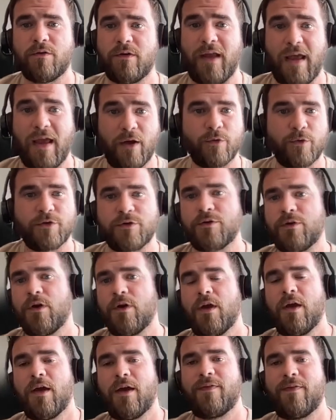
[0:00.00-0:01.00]
or language
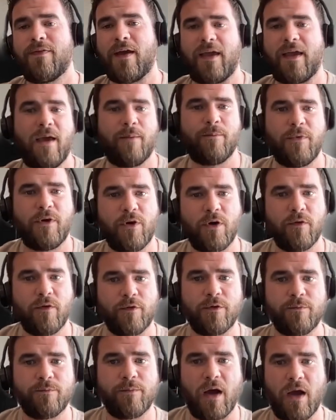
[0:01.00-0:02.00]
that can be
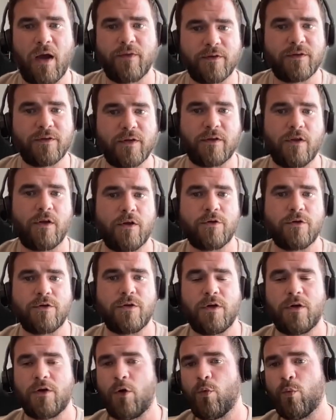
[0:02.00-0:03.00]
covered by the
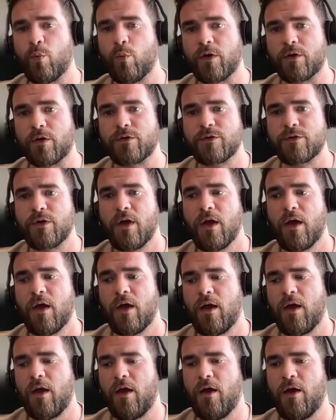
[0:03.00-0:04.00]
technology. It all works.
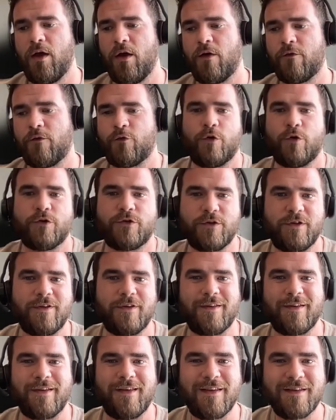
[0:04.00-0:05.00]
Uh, of course,
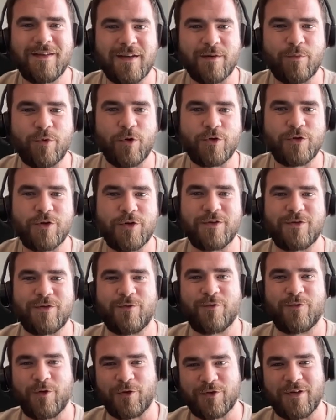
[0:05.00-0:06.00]
the, the, easy approach is
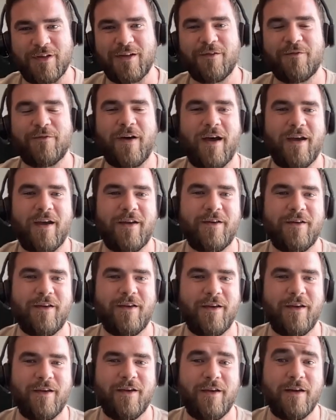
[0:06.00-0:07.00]
to first solidify
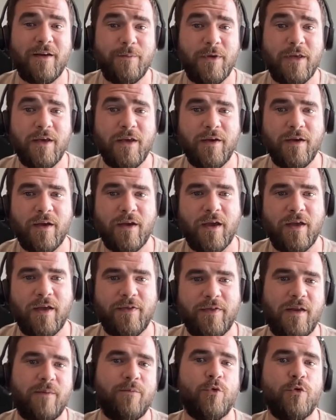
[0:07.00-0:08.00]
uh, in EMEA
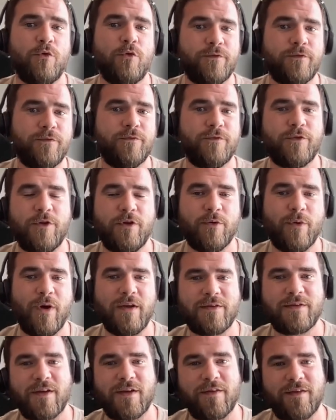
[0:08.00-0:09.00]
and then move to the
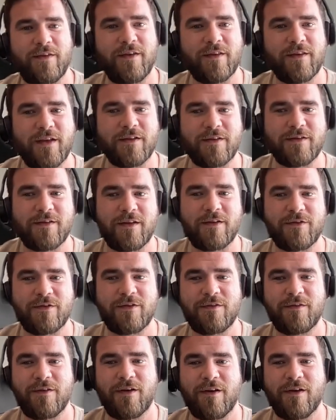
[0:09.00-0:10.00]
US. I think that's
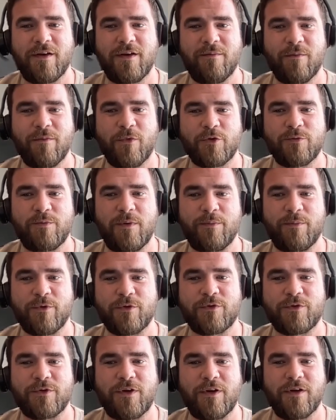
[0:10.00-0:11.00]
that's uh, most
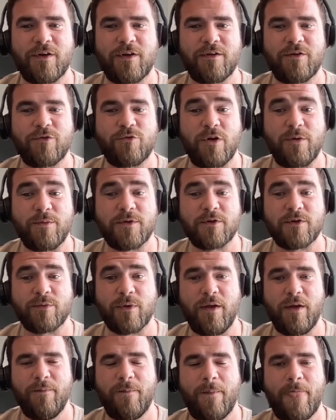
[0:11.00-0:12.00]
people's uh, dreams as
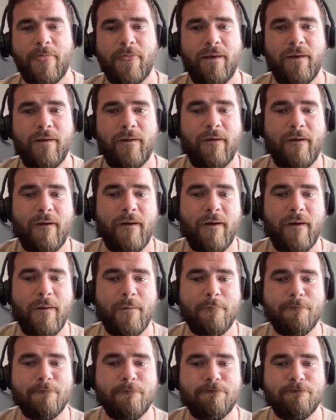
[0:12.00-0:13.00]
well.
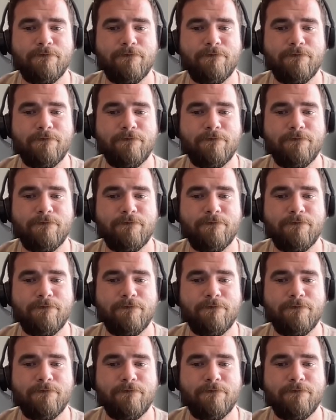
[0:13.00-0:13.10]
Um,